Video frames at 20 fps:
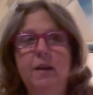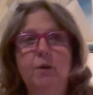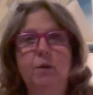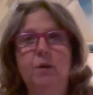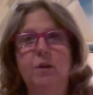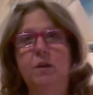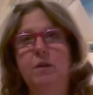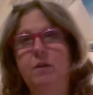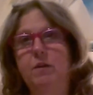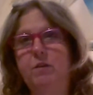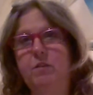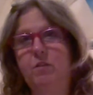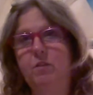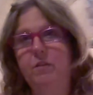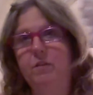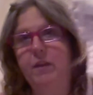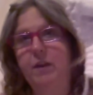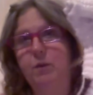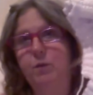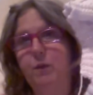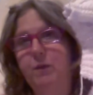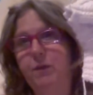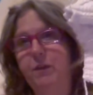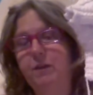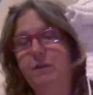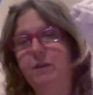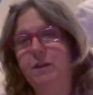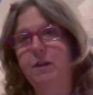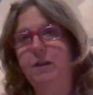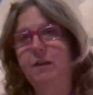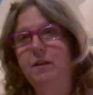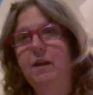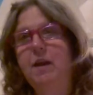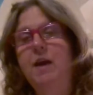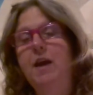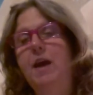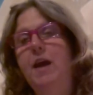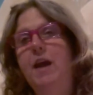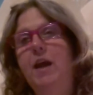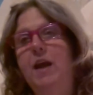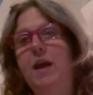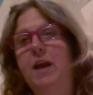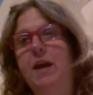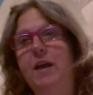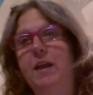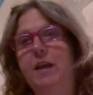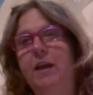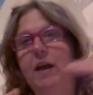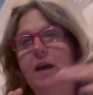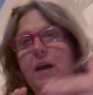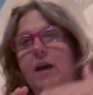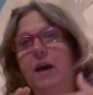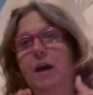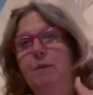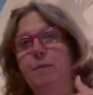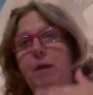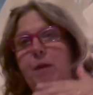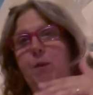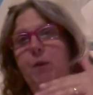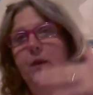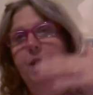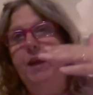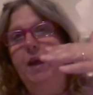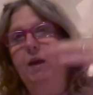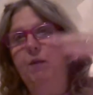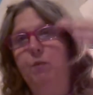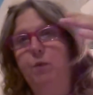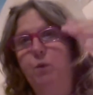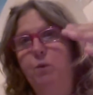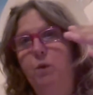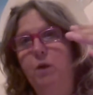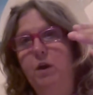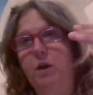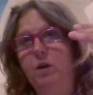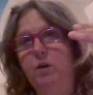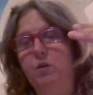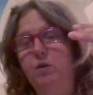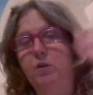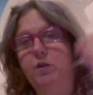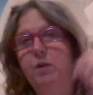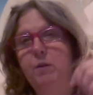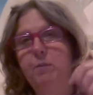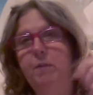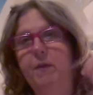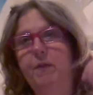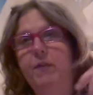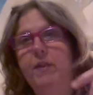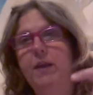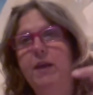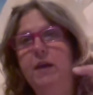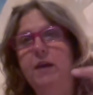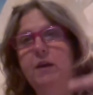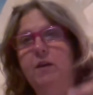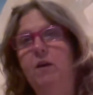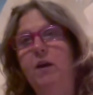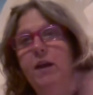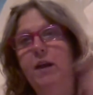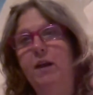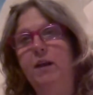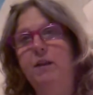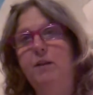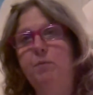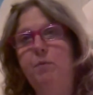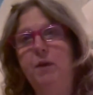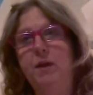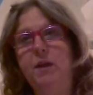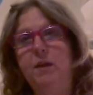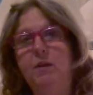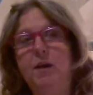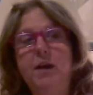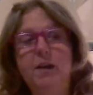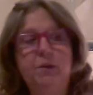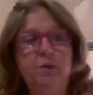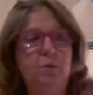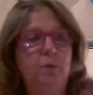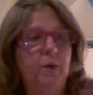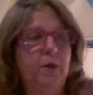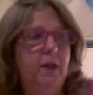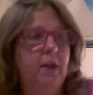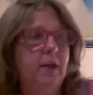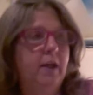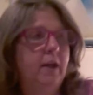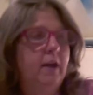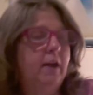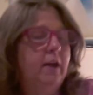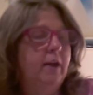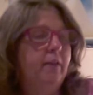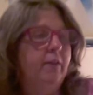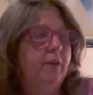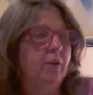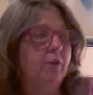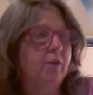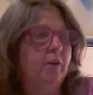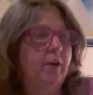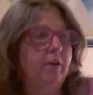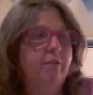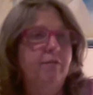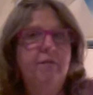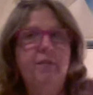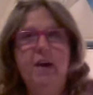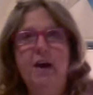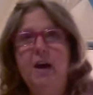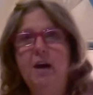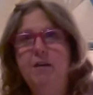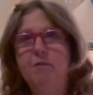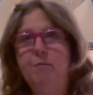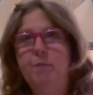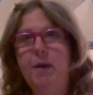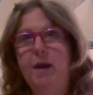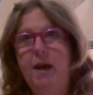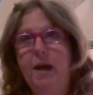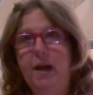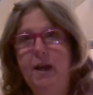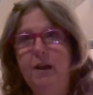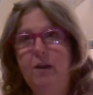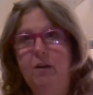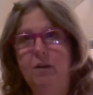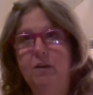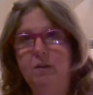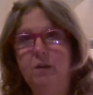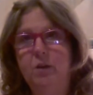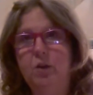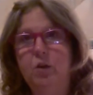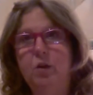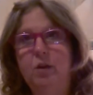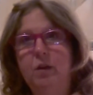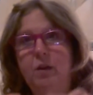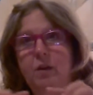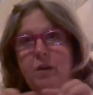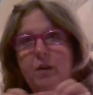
which that's what this is, and I'm able to count the rows. But then, like I explained last week, there's like 5 patterns,